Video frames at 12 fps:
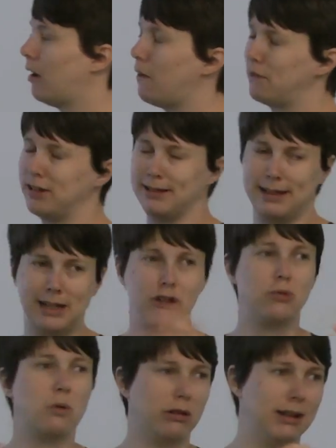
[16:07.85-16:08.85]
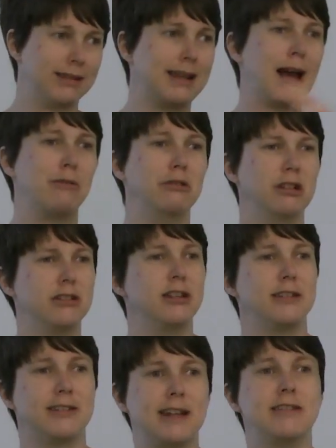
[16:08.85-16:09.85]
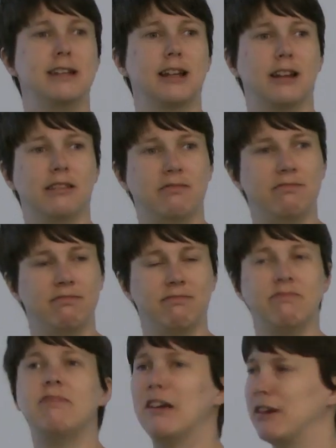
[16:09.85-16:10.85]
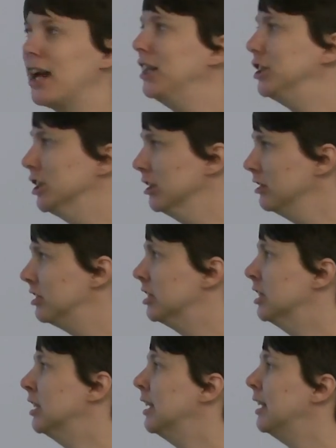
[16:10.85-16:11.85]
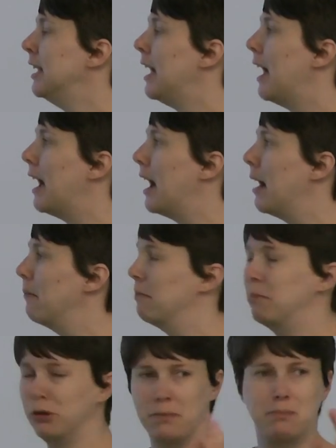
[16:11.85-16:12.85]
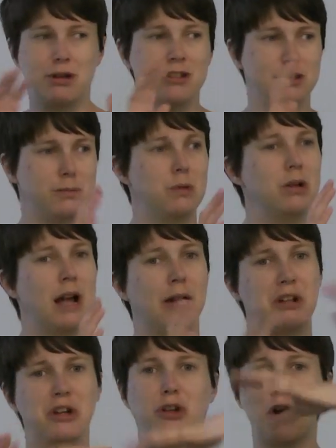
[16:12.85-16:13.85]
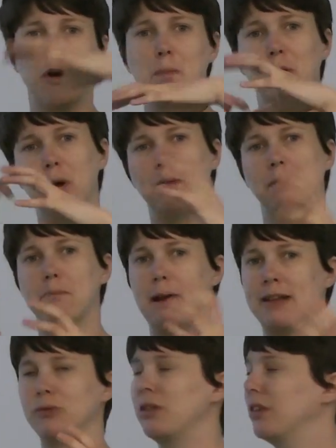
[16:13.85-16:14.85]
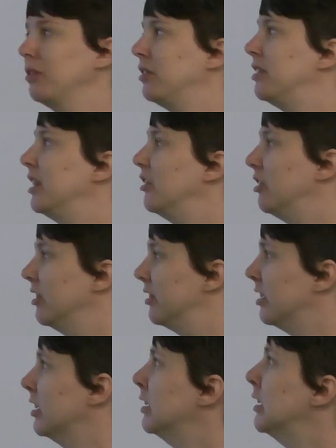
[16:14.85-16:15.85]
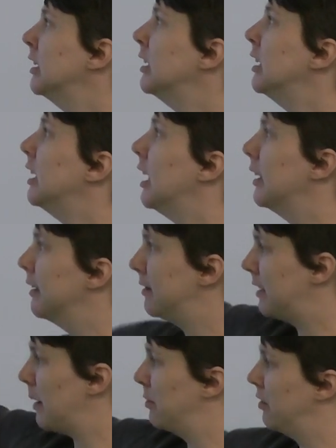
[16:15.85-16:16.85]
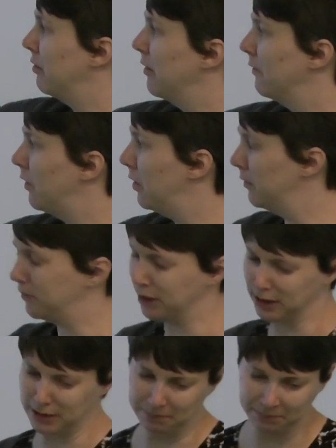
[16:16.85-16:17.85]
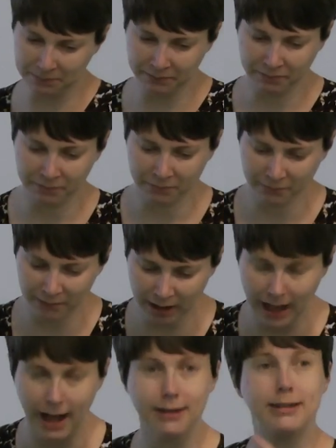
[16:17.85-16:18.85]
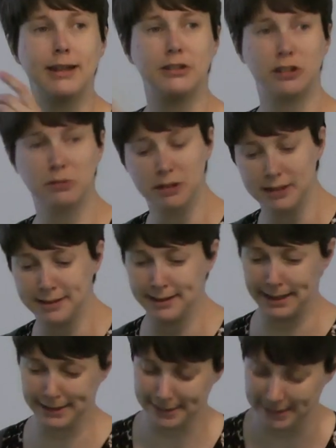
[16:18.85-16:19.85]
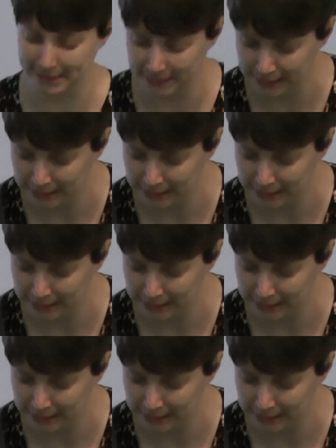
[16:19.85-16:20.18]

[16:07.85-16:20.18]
Obviously, each one has countless aesthetic variations, um, but in principle, how you could open up and mess with those stitches and the steps that are involved in them. I'll test you on this later.